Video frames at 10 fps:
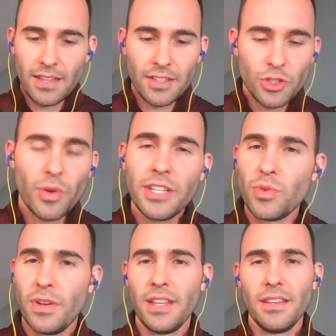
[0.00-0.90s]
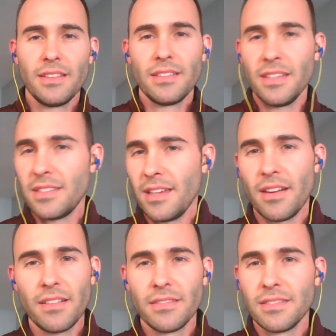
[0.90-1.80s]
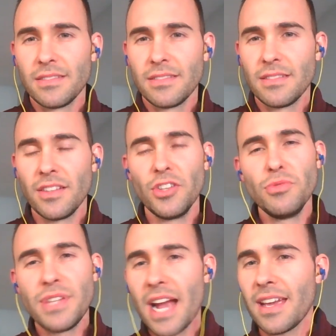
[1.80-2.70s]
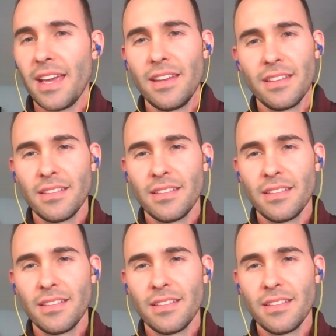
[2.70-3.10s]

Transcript: 2020 is here. The new decade